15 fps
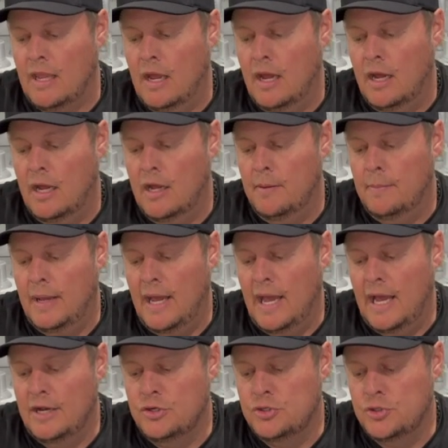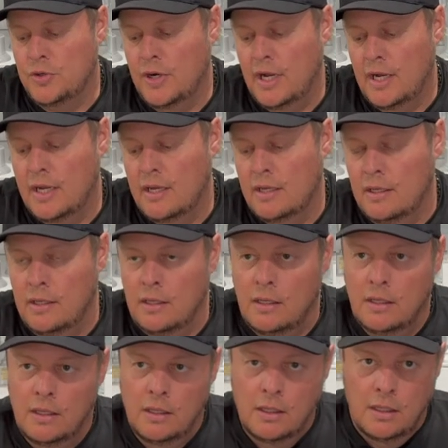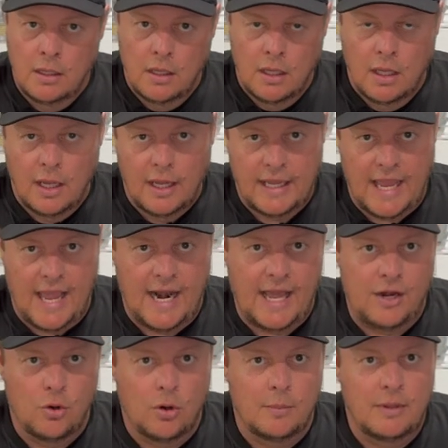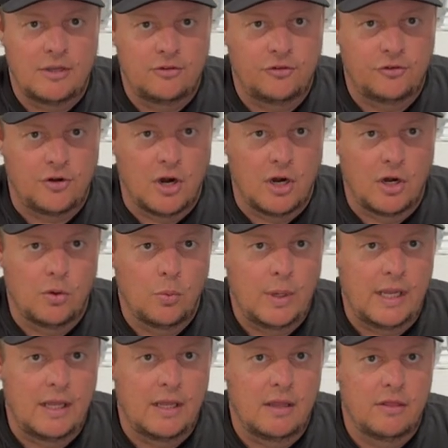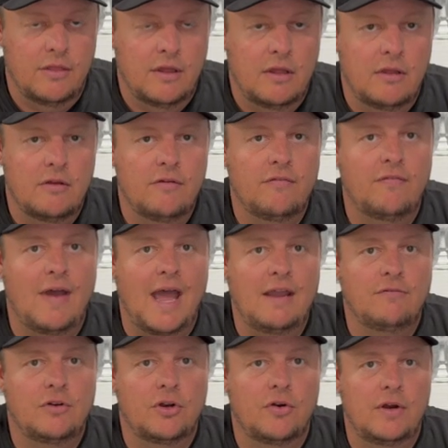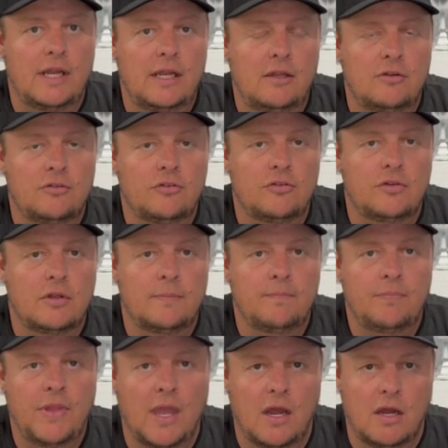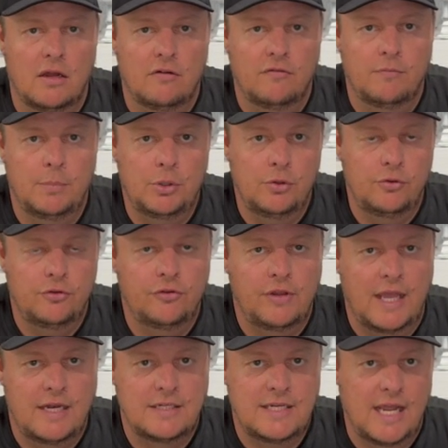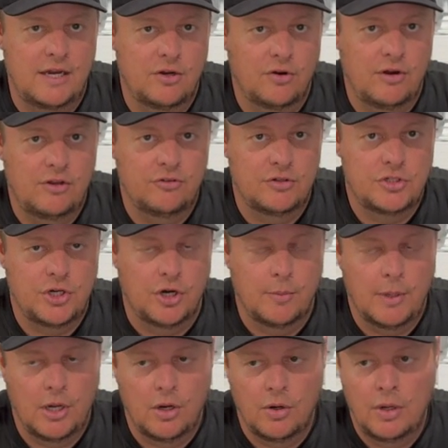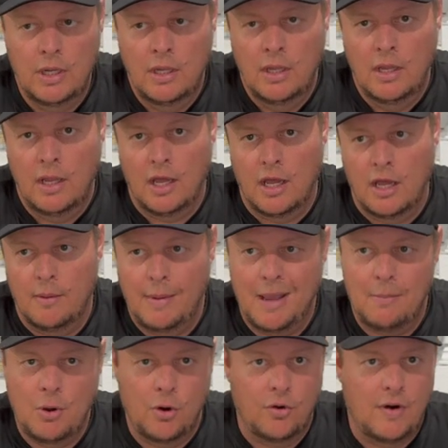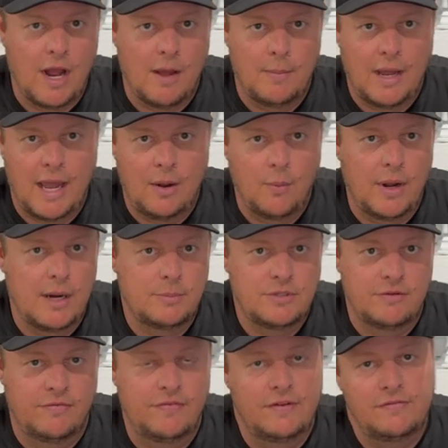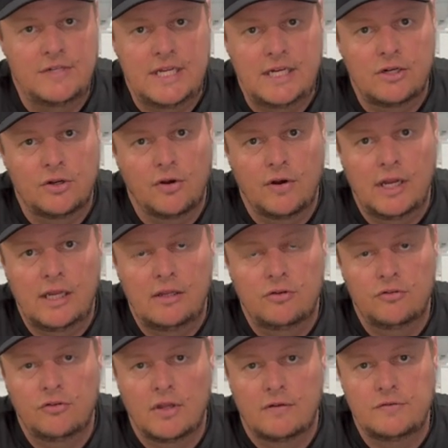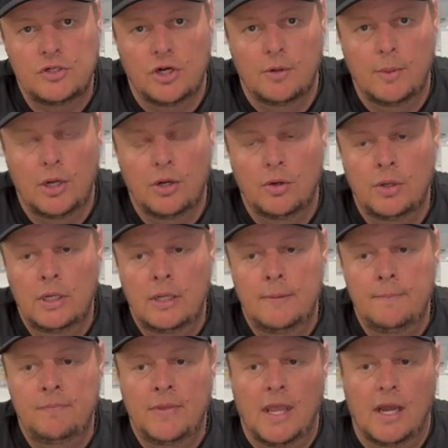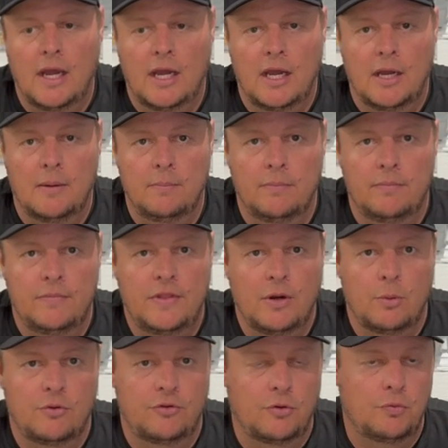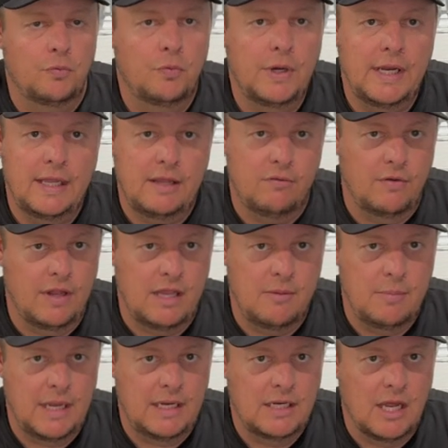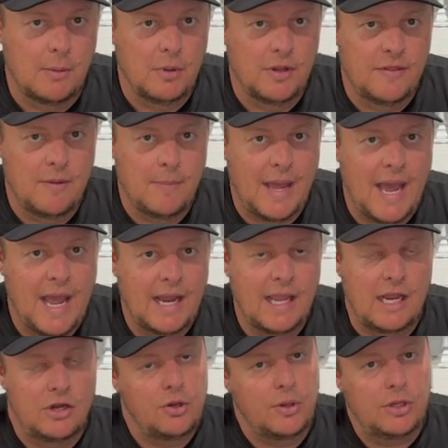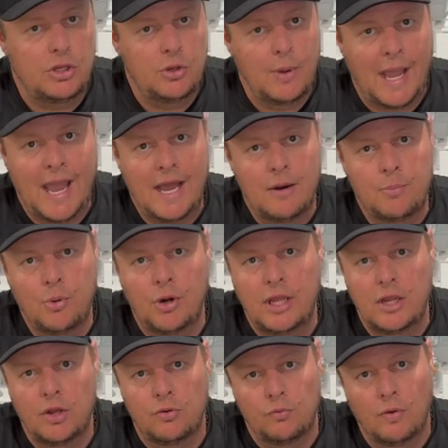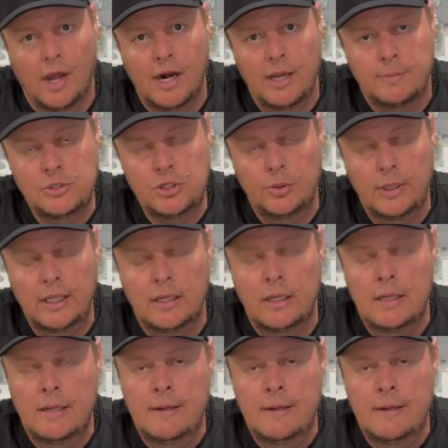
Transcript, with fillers: Um, on truck, again, I normally start with 5 degrees of boost and 10 degrees of turbo. Um, at Motorama, I went up to 15 degrees of turbo. Um, there was a really, really big double in the back, and you, you had a pretty good run up to it.